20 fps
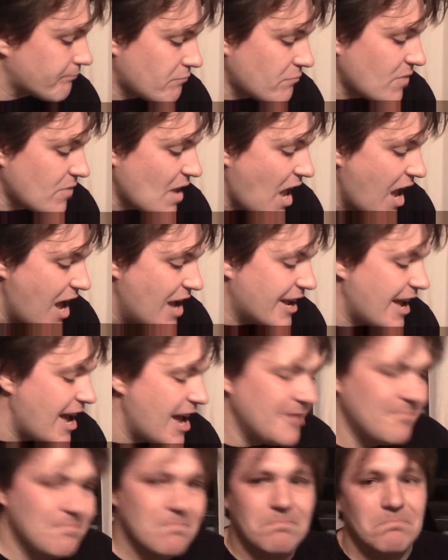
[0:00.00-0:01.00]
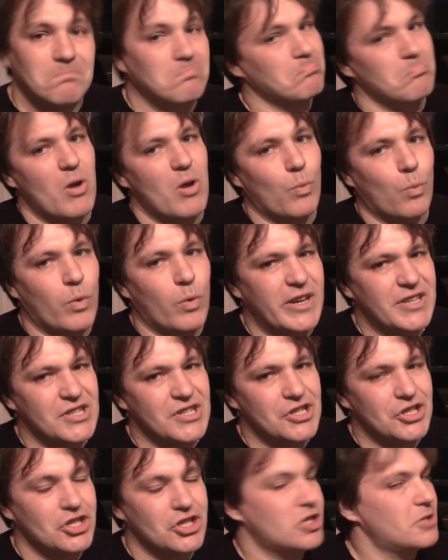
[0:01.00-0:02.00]
Again,
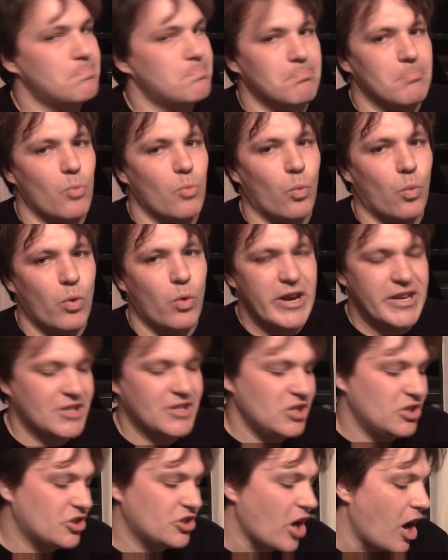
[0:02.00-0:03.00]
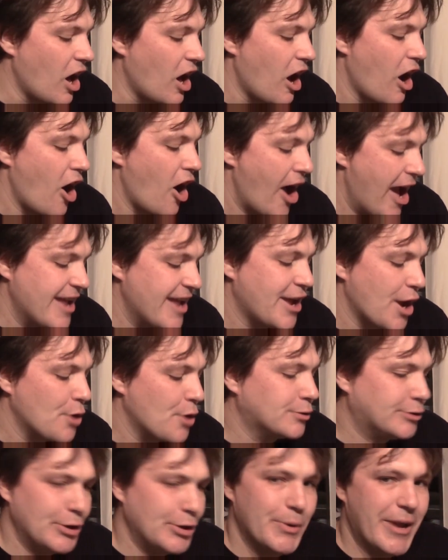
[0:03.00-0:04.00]
wizards are a
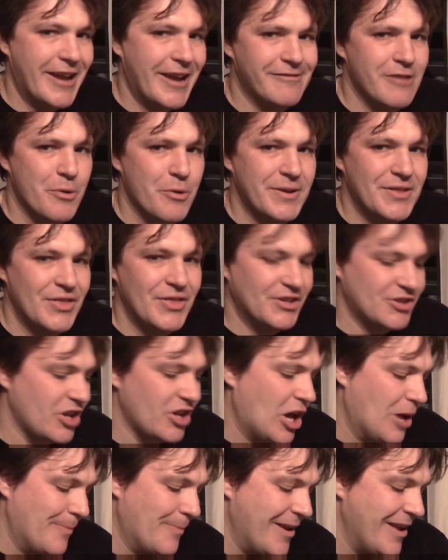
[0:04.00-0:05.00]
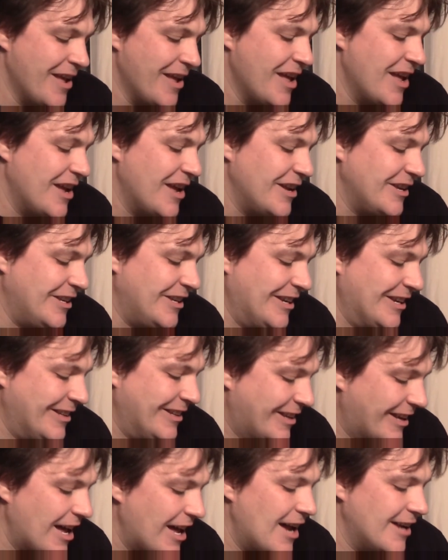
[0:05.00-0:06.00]
go-to hero in this army. You'd
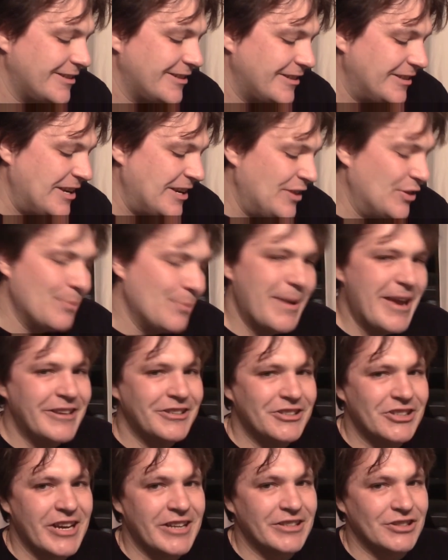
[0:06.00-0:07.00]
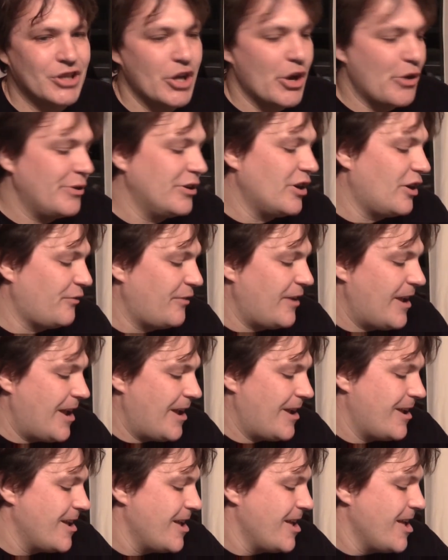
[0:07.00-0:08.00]
kind of need the Bane chance going off
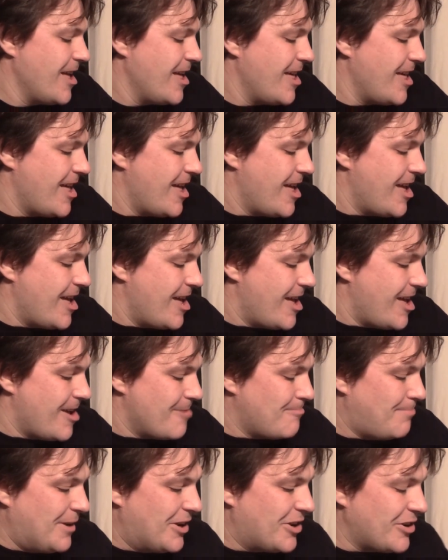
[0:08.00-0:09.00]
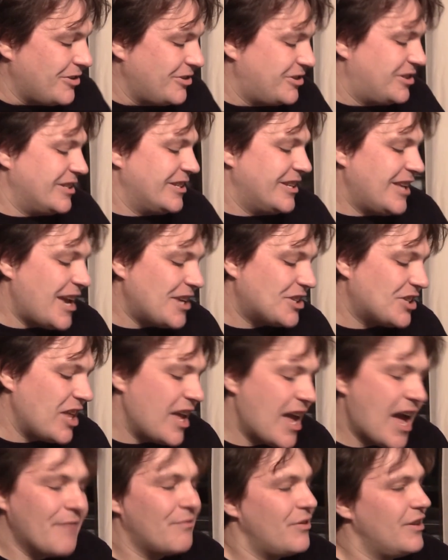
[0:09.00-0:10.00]
here, because yes, they
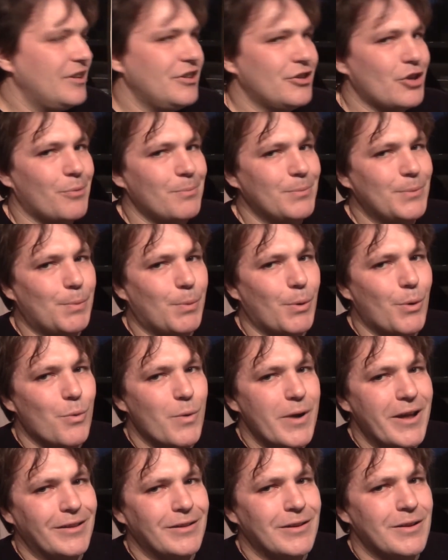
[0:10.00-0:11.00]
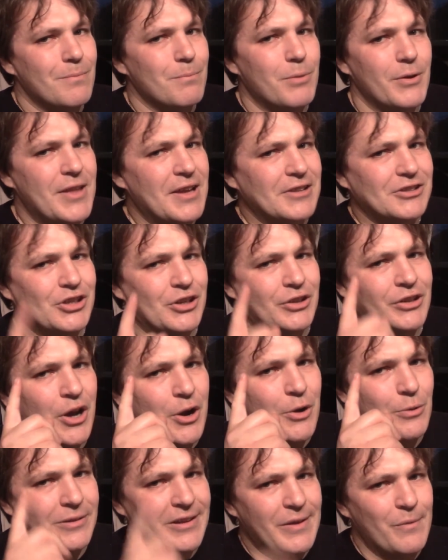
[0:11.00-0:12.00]
have the Indomitable Will, but that's an
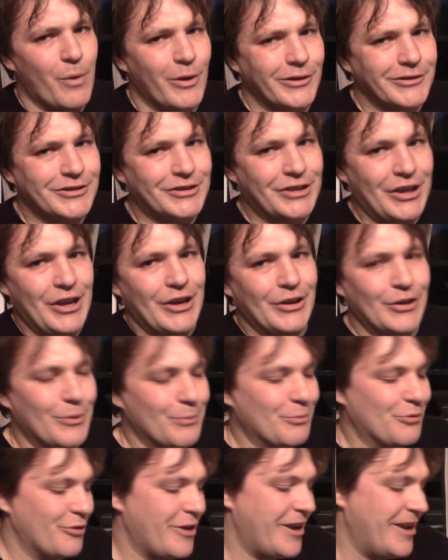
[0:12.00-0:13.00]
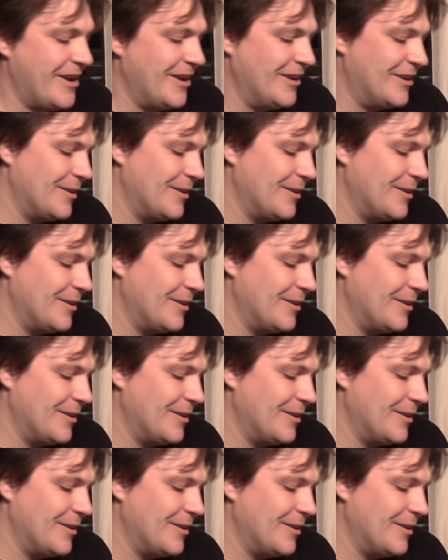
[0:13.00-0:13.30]
only 1 turn upgrade.